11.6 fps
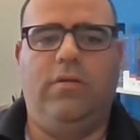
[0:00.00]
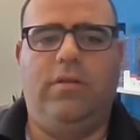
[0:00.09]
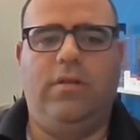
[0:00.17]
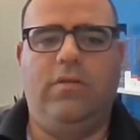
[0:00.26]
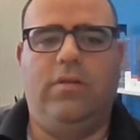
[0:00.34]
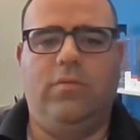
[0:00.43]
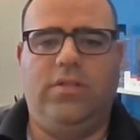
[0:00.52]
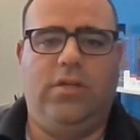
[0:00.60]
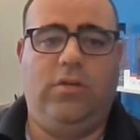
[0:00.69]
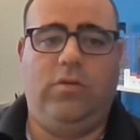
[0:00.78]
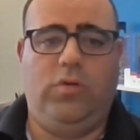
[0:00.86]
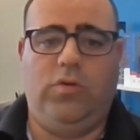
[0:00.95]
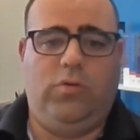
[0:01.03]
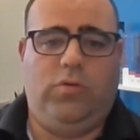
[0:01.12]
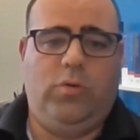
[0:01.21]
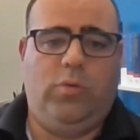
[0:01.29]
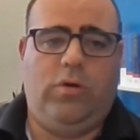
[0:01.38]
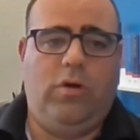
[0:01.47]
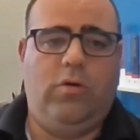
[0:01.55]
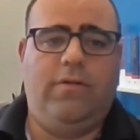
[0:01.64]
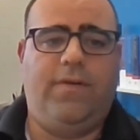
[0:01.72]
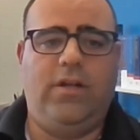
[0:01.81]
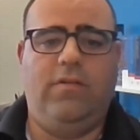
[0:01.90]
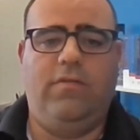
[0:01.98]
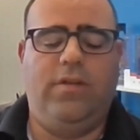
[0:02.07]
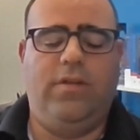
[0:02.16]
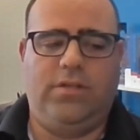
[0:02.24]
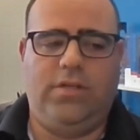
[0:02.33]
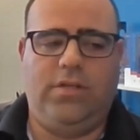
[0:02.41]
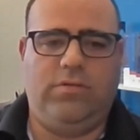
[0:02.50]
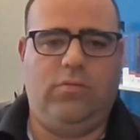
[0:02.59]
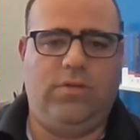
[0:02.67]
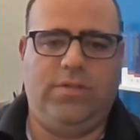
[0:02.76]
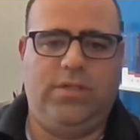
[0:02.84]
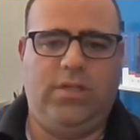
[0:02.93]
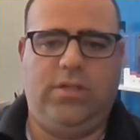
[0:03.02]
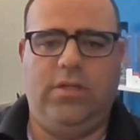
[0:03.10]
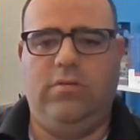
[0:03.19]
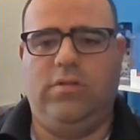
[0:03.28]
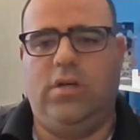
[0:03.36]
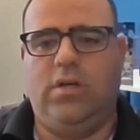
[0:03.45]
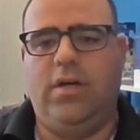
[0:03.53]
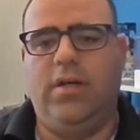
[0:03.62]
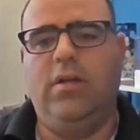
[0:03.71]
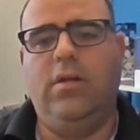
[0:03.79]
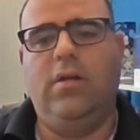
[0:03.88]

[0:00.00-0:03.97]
then we say you were notified of this. Here's the receipt that you saw it.